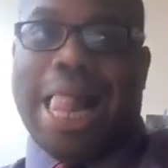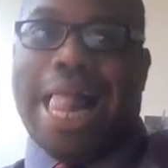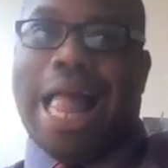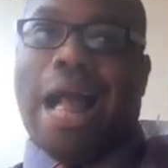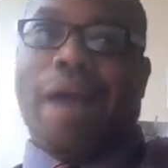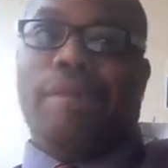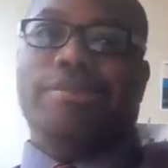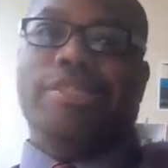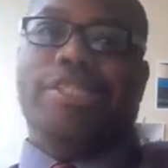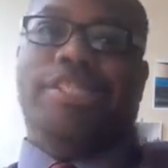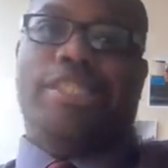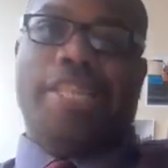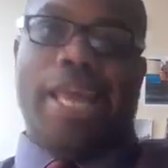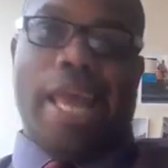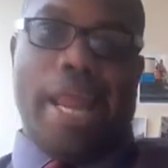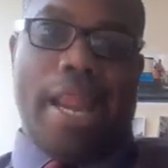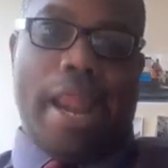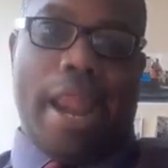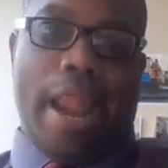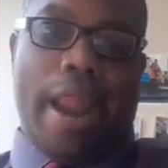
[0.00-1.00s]
I was
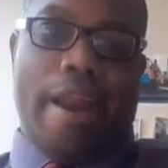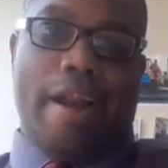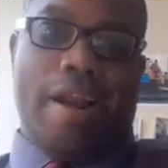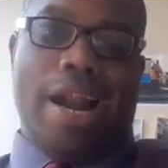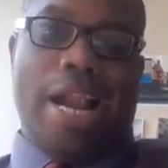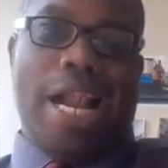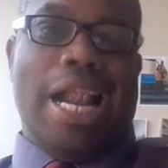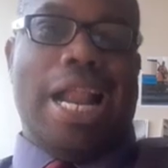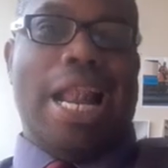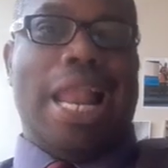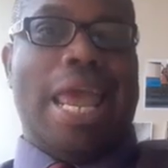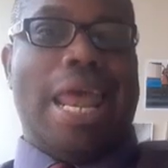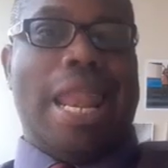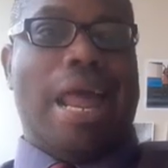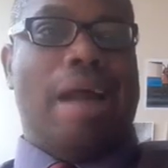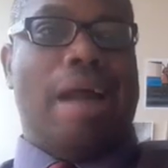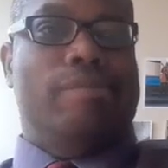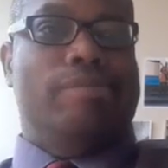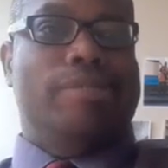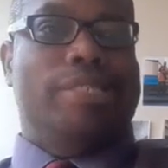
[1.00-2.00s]
sitting there and
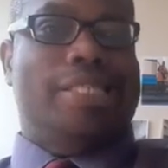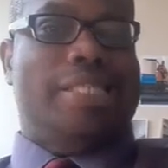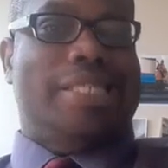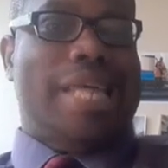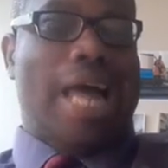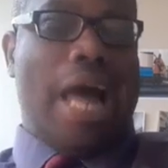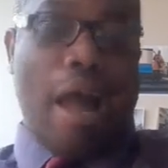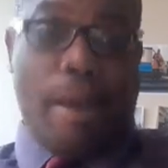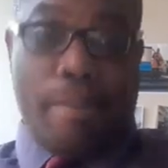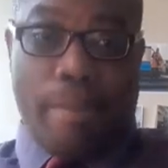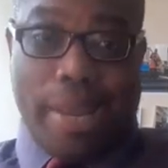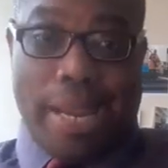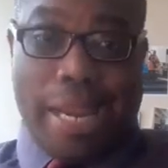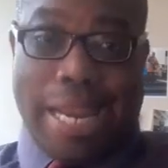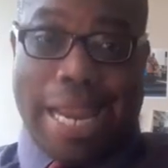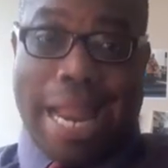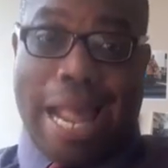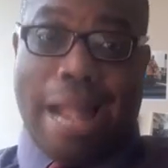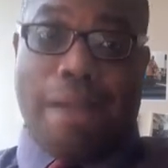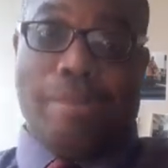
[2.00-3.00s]
I was humming
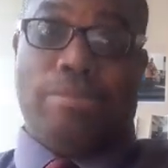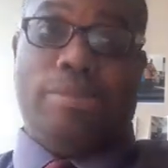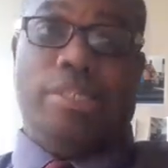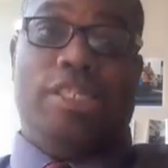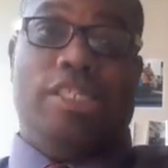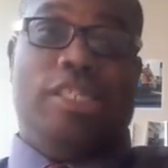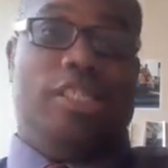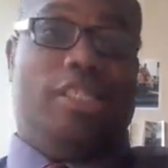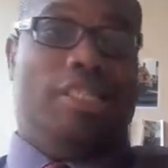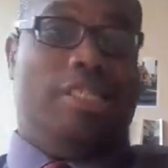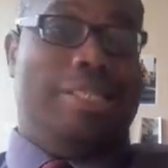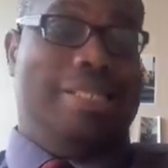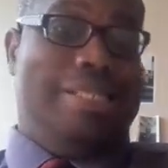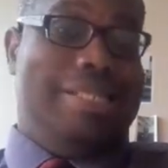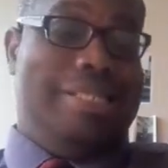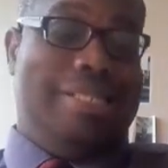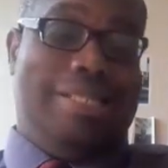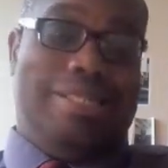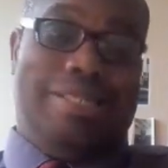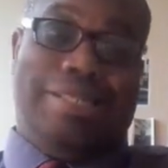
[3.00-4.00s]
and I was
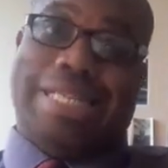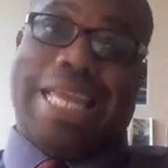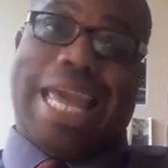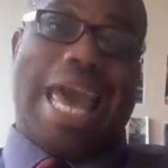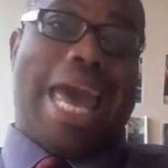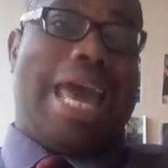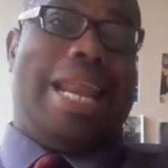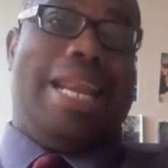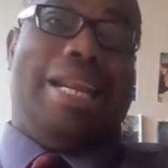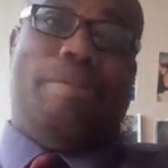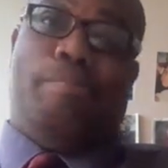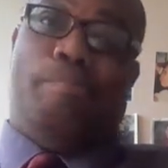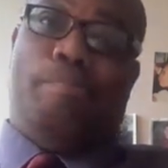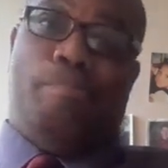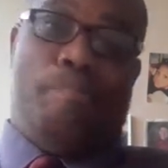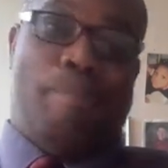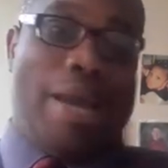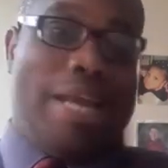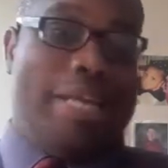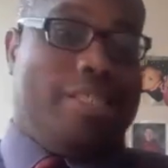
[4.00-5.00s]
at a
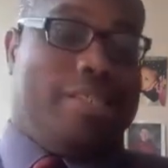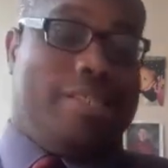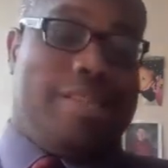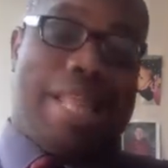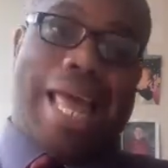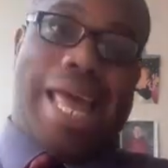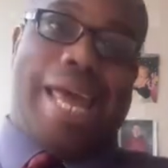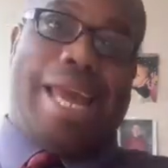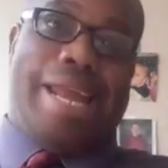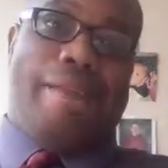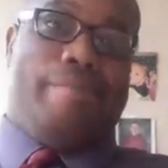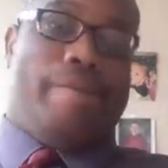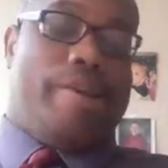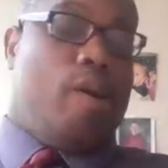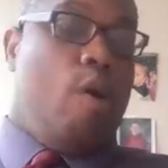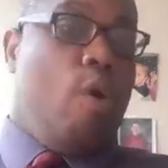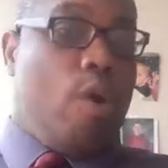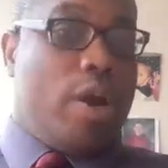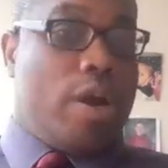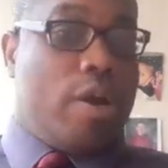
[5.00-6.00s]
bass line
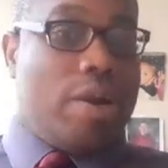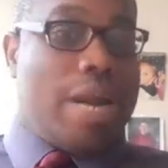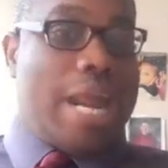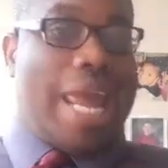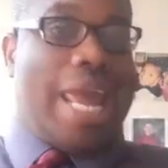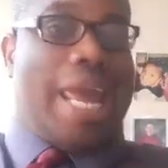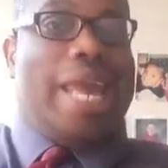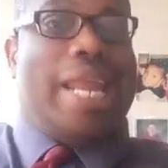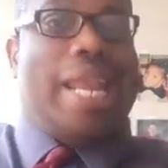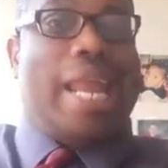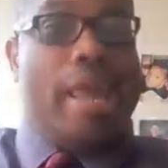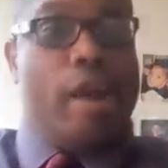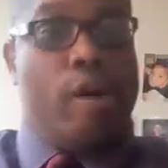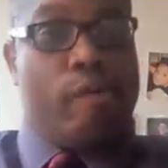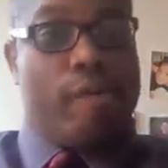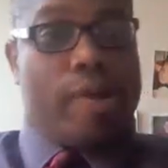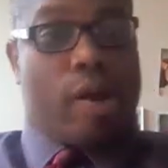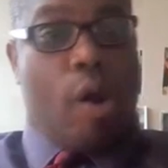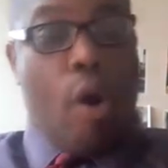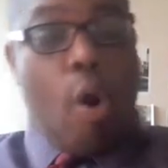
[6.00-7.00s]
recorded on a
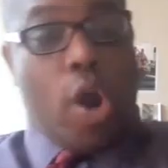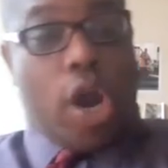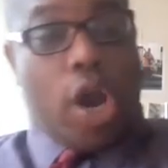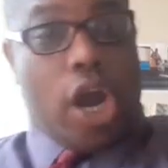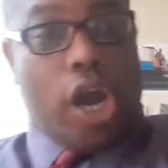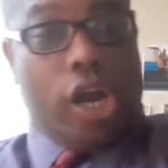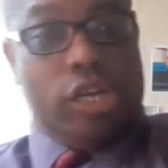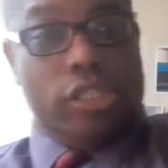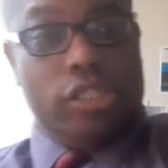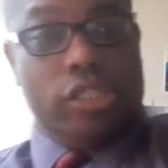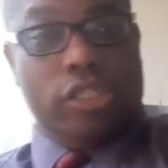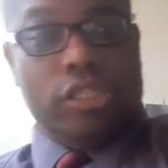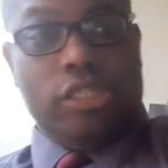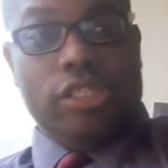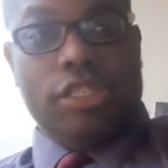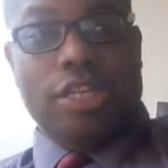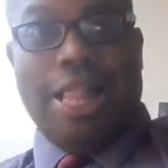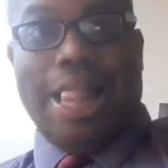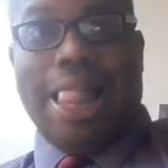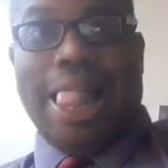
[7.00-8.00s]
handheld recorder.
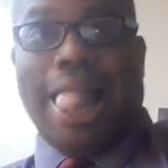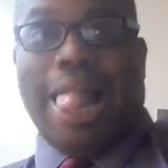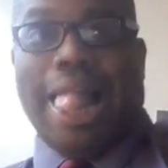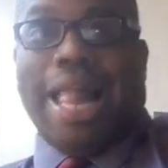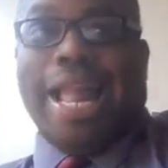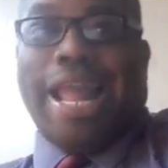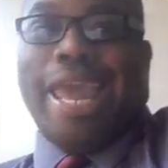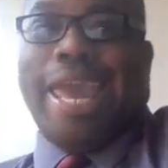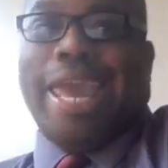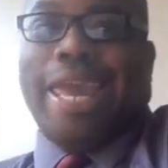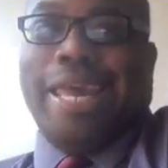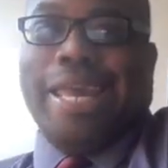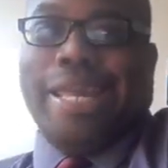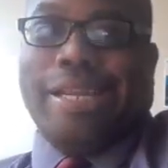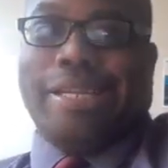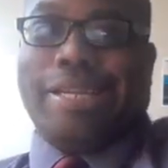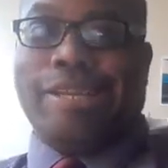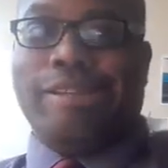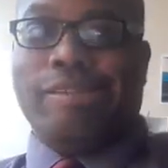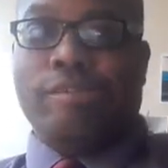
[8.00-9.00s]
And
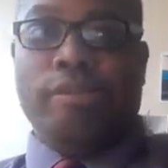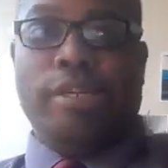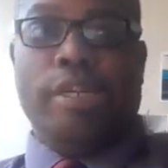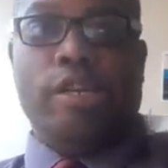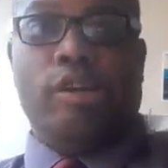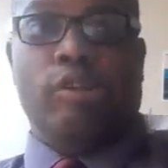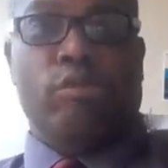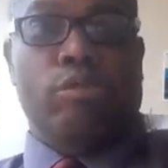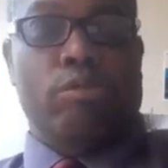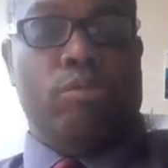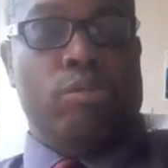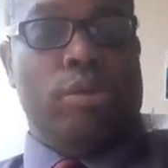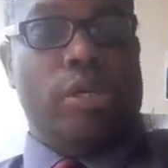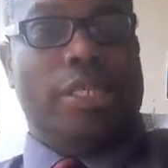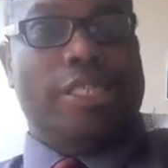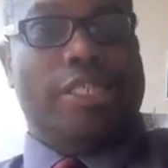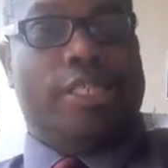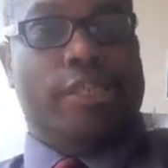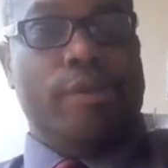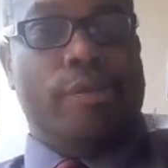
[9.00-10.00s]
his studio,
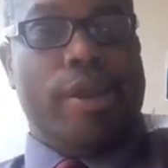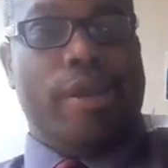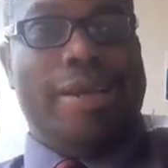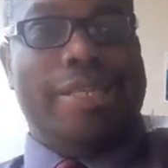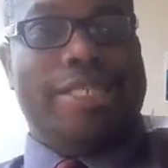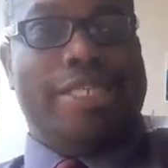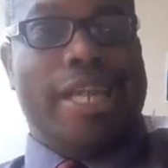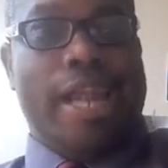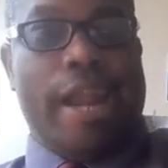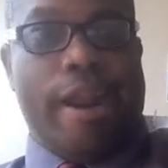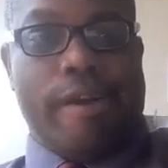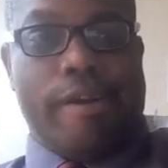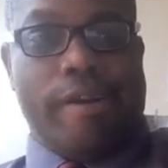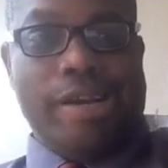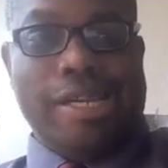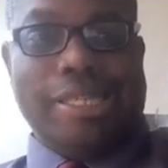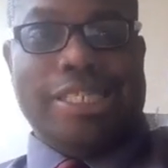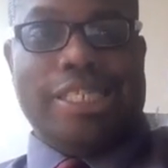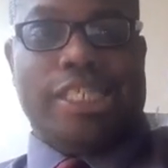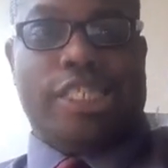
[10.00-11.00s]
the studio
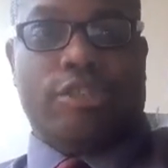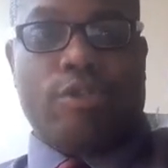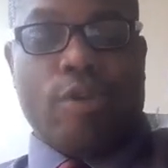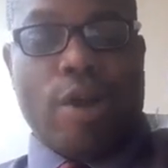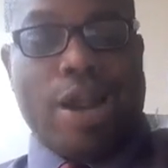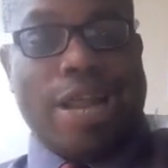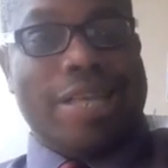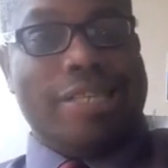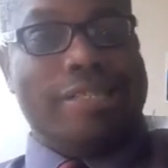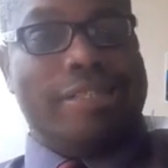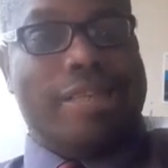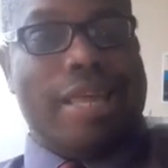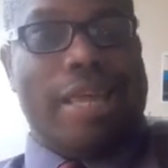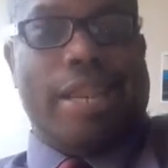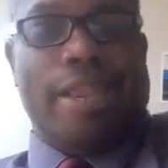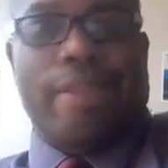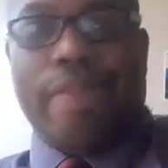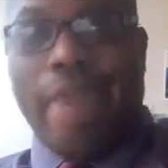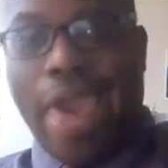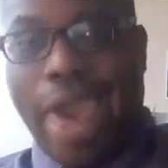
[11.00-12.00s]
engineer
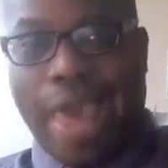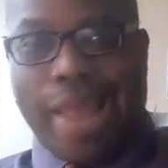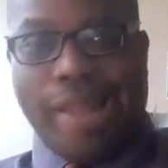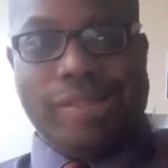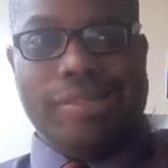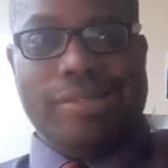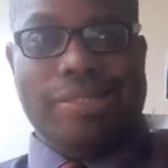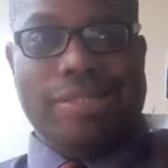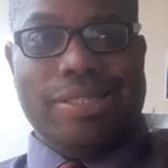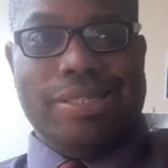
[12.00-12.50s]
translated that